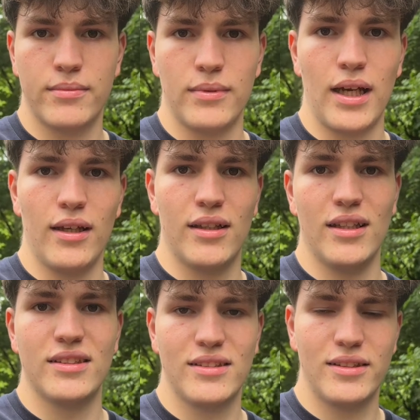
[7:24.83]
At
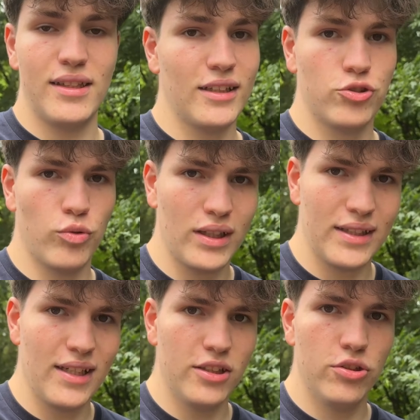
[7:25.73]
least that's what
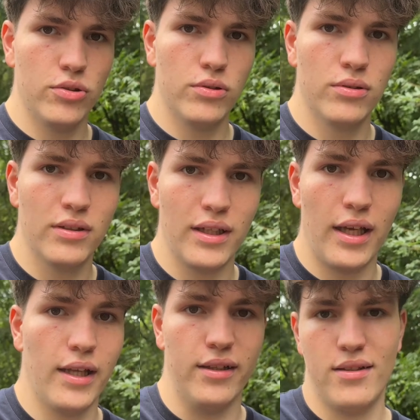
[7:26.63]
I do,
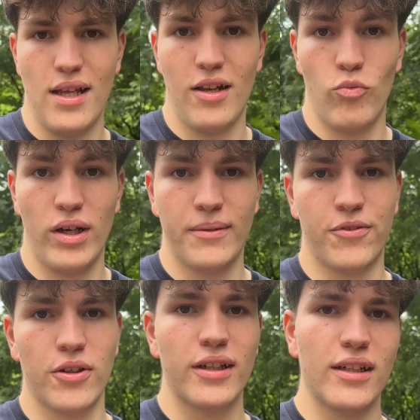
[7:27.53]
and then wait
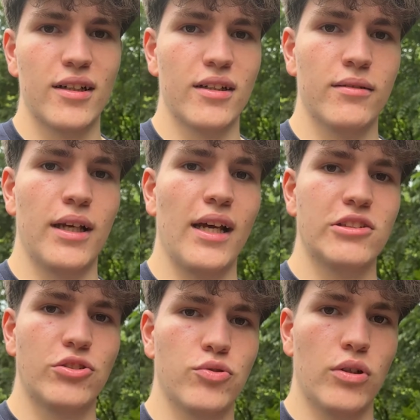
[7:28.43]
for the
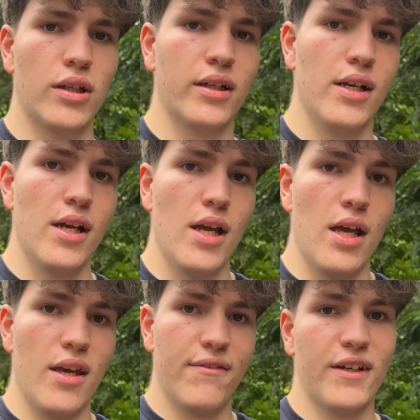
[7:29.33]
answer.
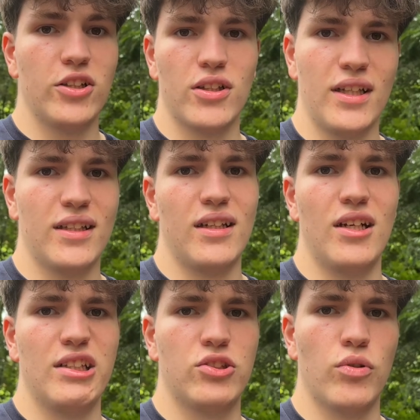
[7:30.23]
If I don't get an
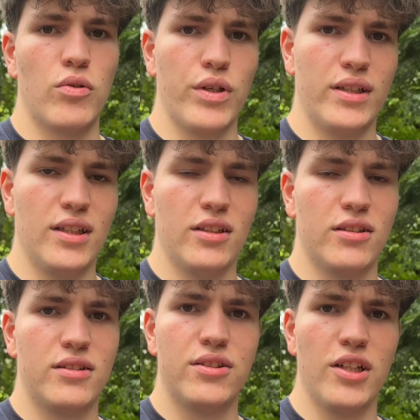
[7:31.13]
answer within
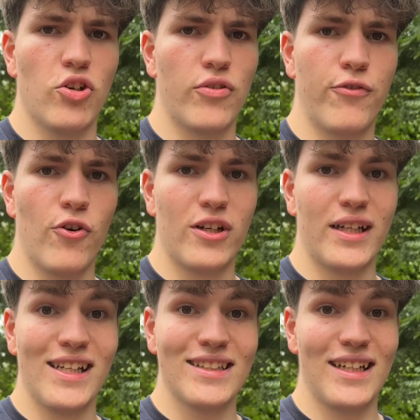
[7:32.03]
3 or 4
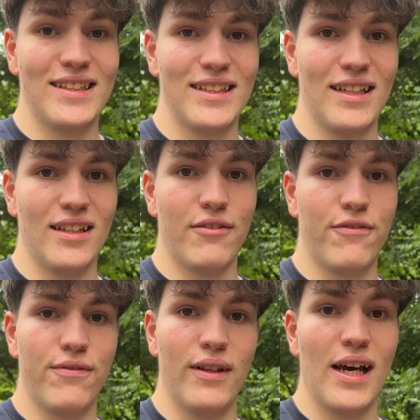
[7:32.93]
days, I send a
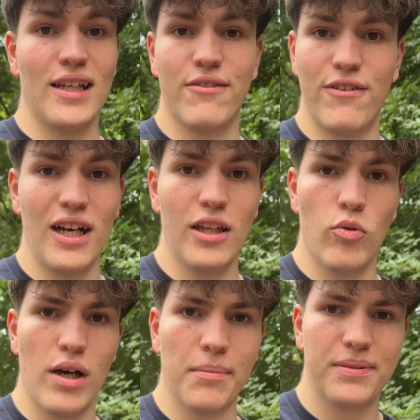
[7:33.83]
light
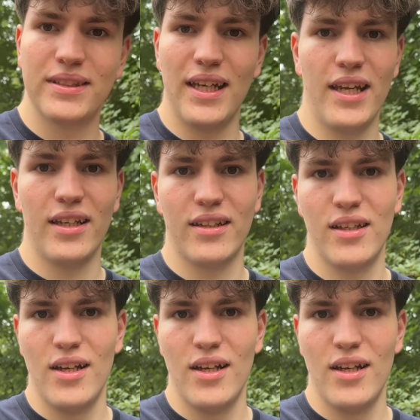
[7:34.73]
follow-up saying